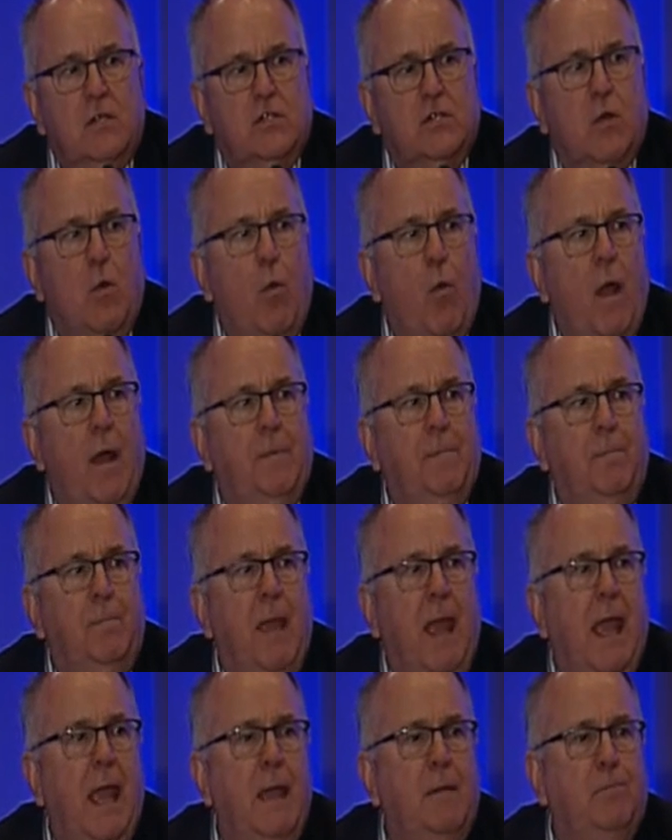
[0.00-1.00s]
So what
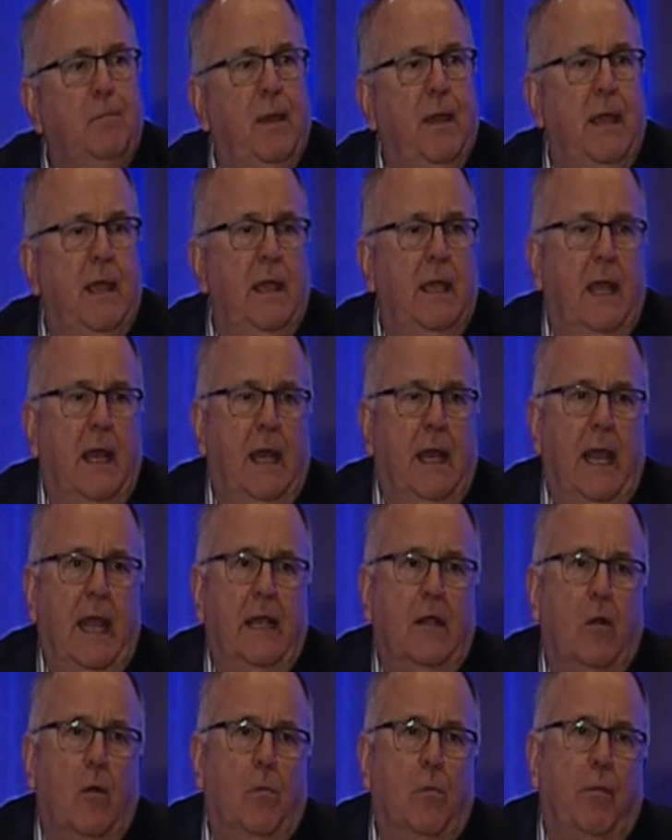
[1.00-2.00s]
may be an
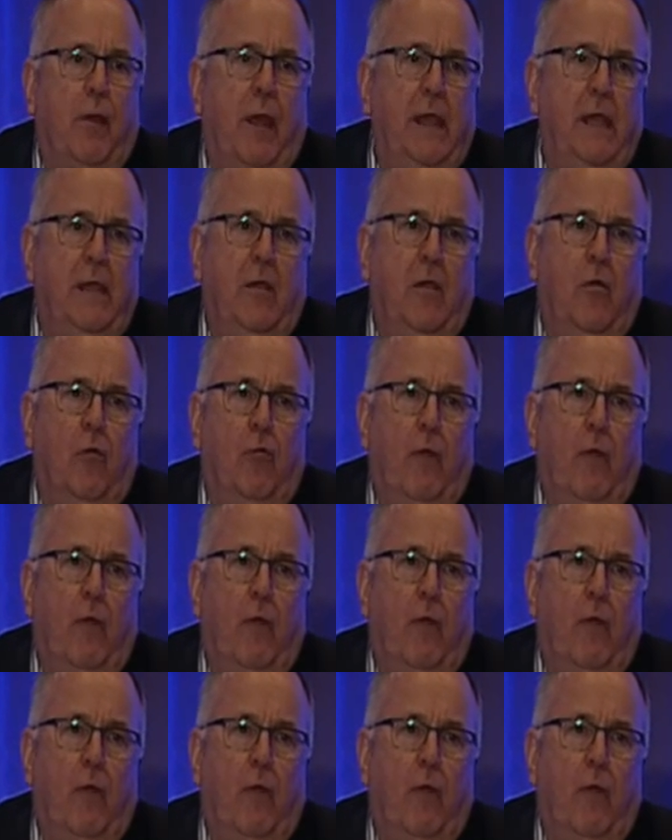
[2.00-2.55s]
ankle brachial